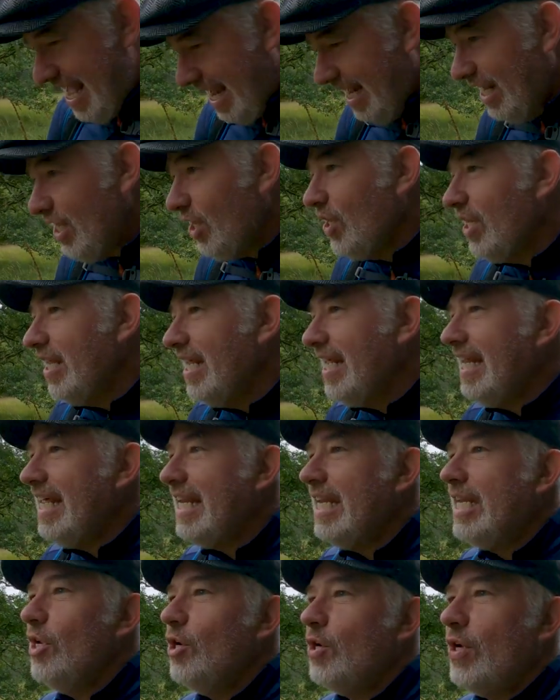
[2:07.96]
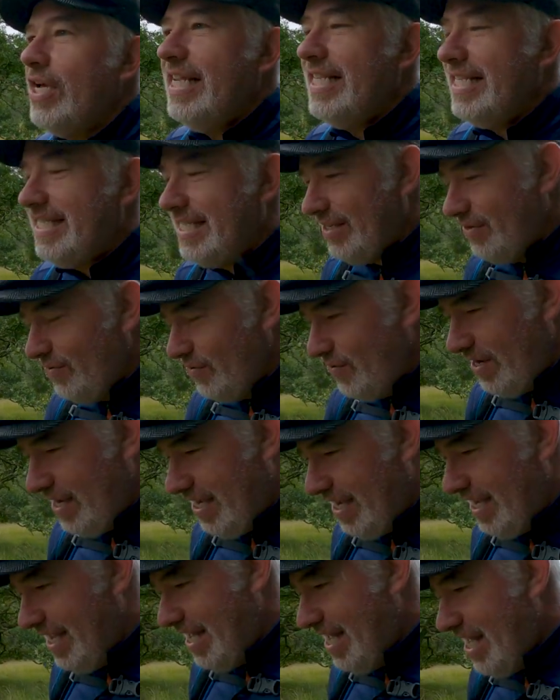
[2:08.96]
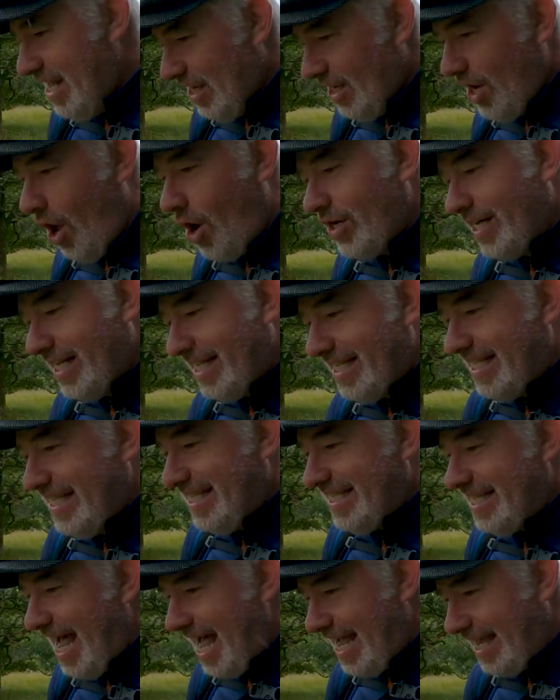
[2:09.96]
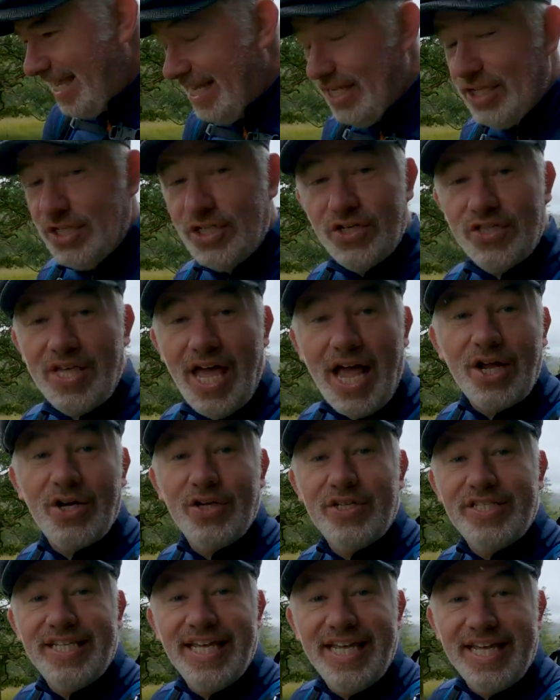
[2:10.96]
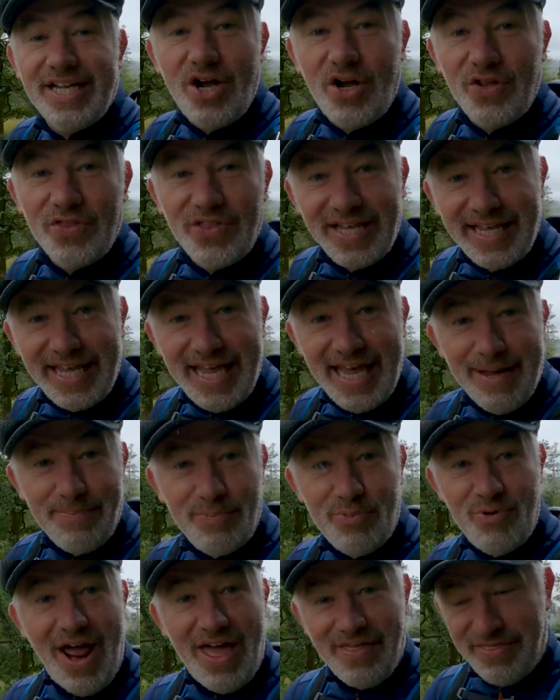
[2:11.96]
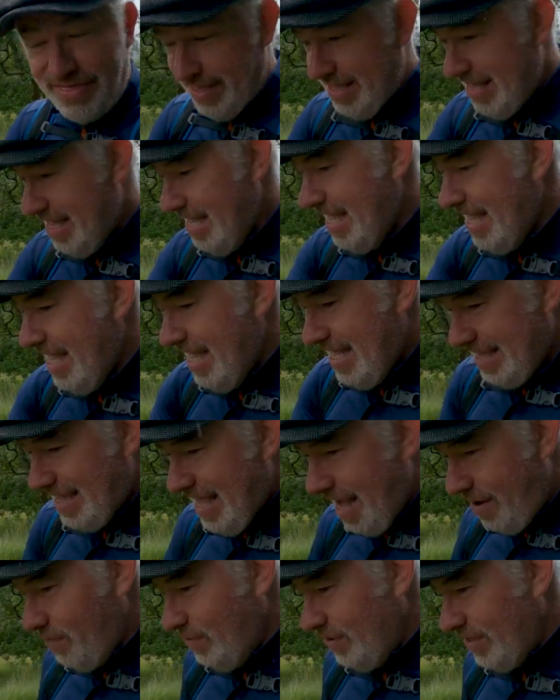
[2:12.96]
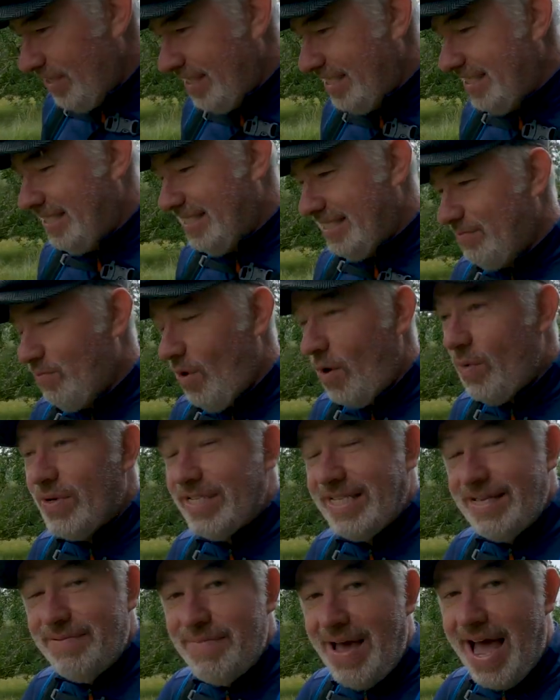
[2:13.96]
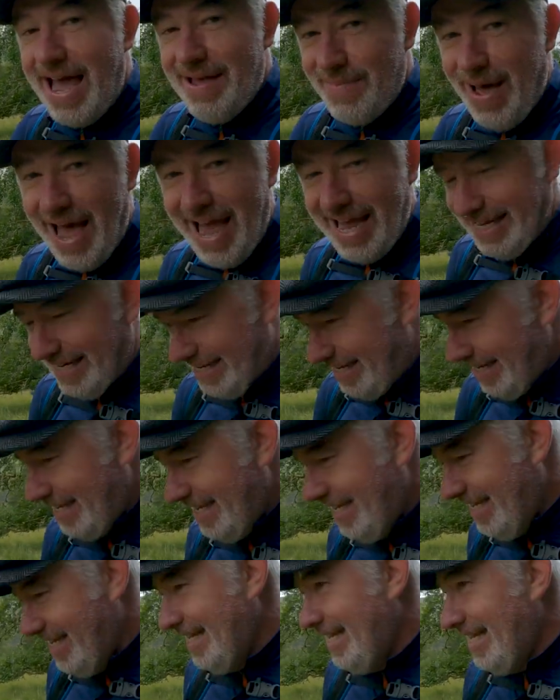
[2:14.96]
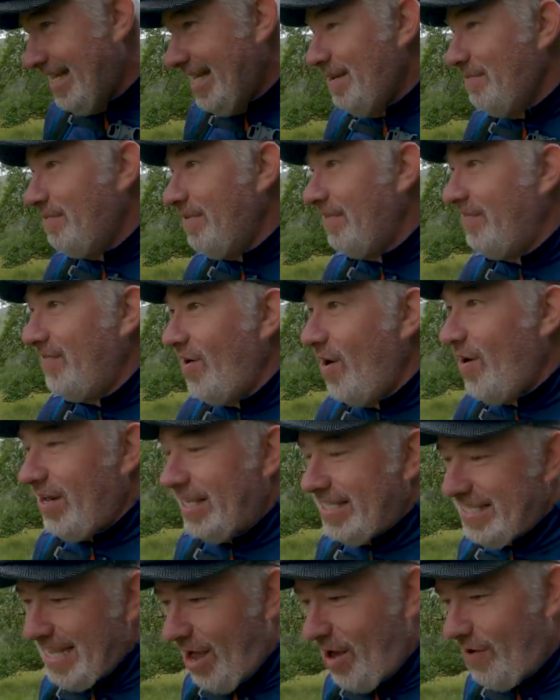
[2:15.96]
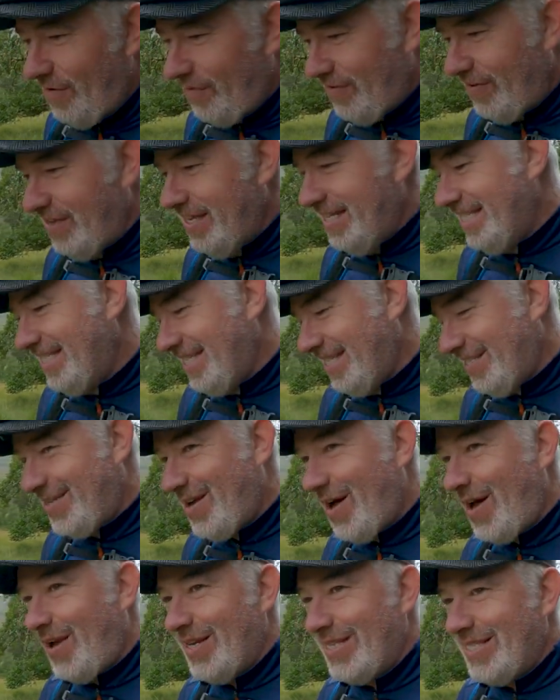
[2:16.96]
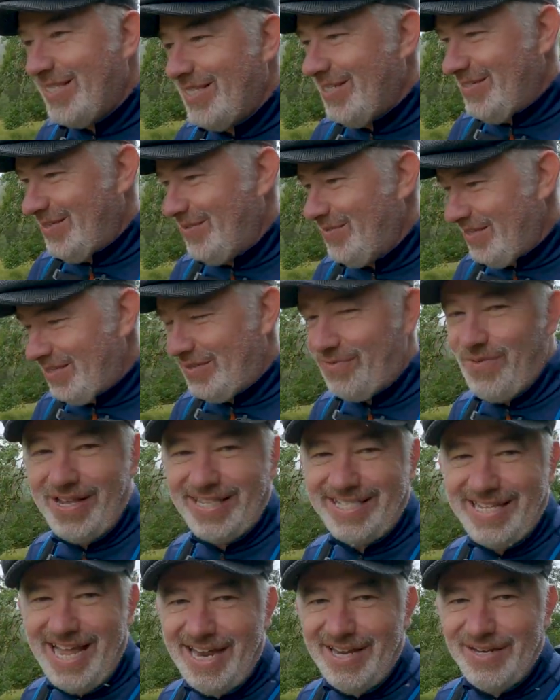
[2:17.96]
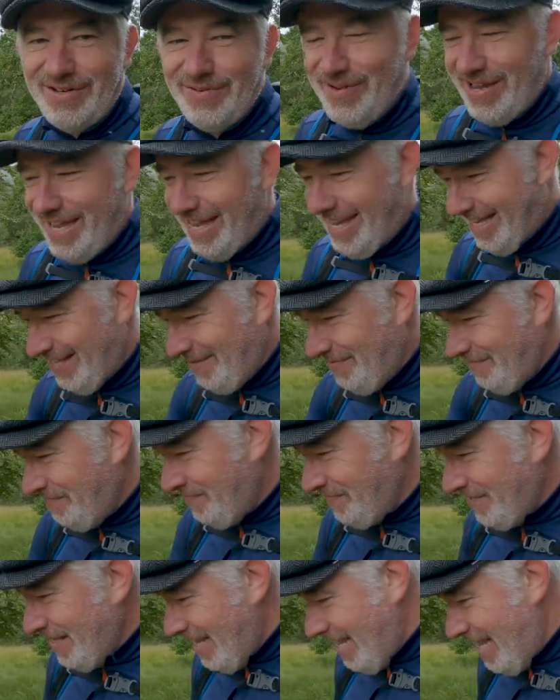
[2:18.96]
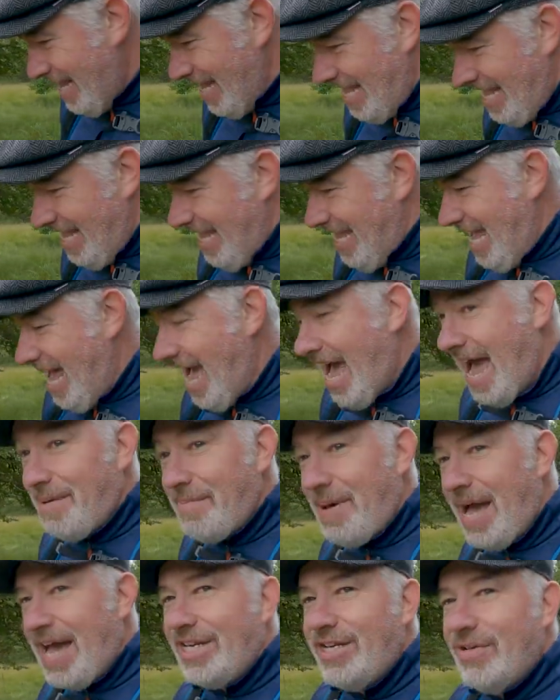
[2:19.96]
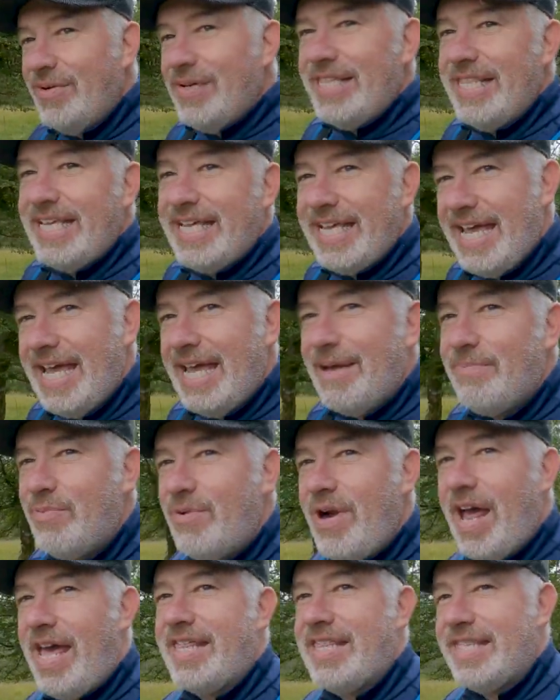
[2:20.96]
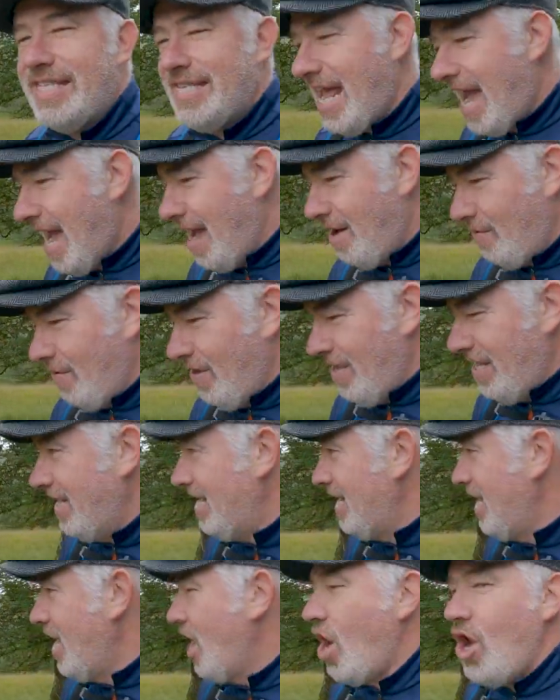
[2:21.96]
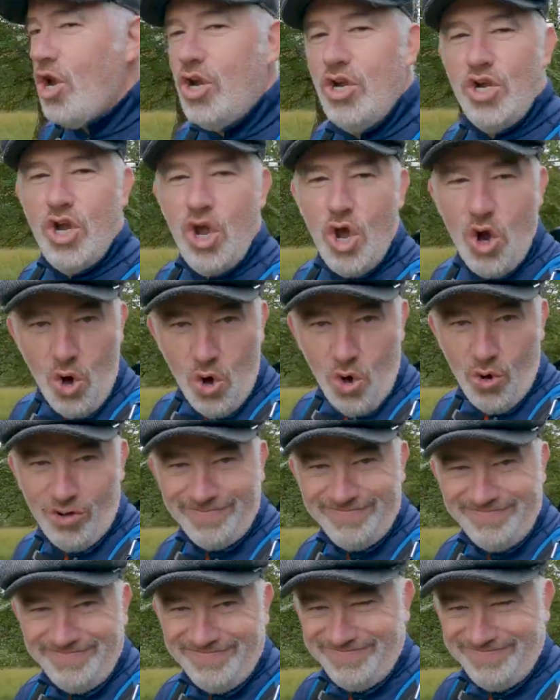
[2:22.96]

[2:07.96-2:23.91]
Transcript: little look into long distance hiking so that I could take on the Cape Wrath. That was what was in my mind before I set off to Scotland to do this West Highland Way. Am I doing the Cape Wrath now? No.